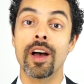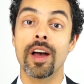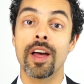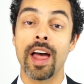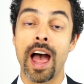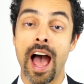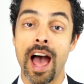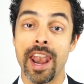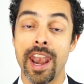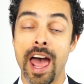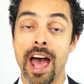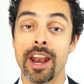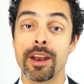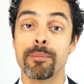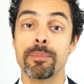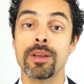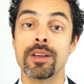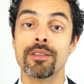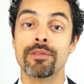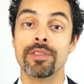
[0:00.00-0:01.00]

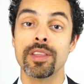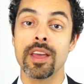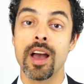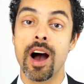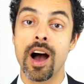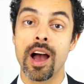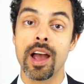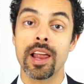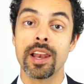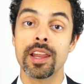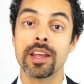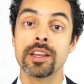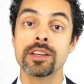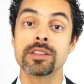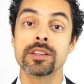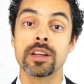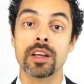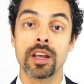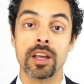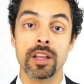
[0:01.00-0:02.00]
anatomy of the
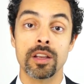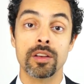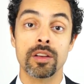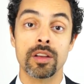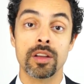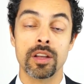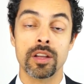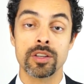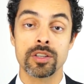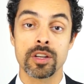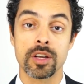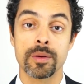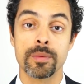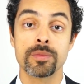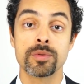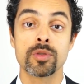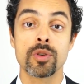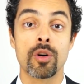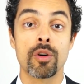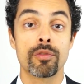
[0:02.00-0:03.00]
eyelid in
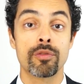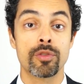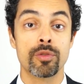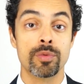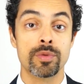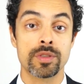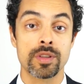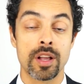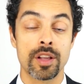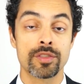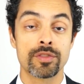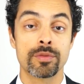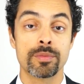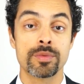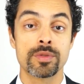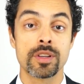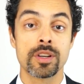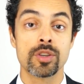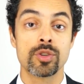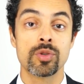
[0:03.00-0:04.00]
terms of the results
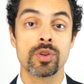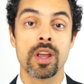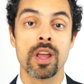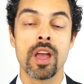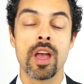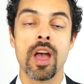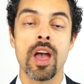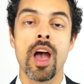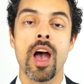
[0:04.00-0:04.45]
from surgery,